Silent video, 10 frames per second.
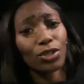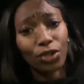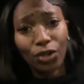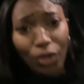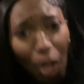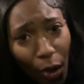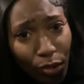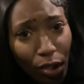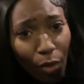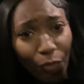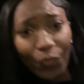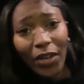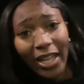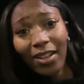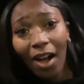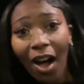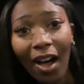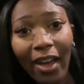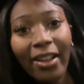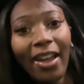so, so freaking
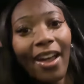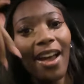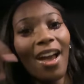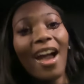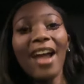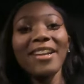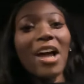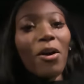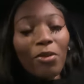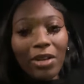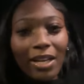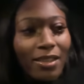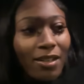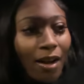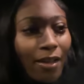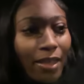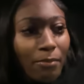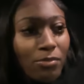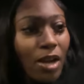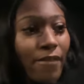hard. And now look at the car that
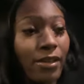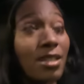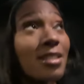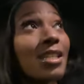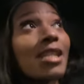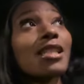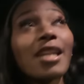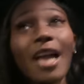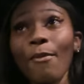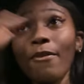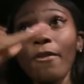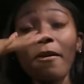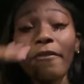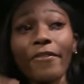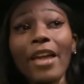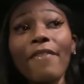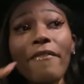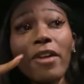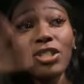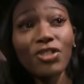I'm driving, because literally I went from a Fiat
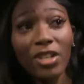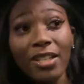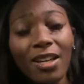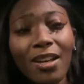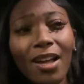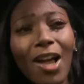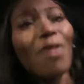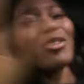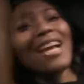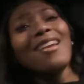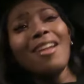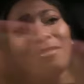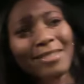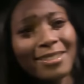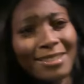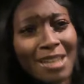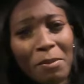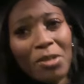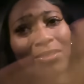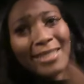500, which I loved. Let
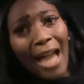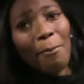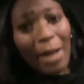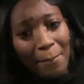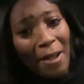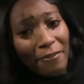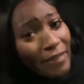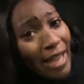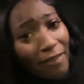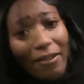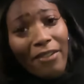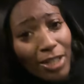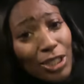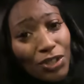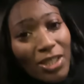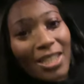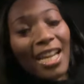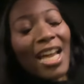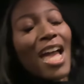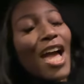me not downplay my Fiat 500,
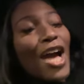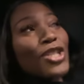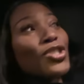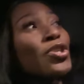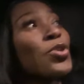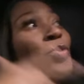to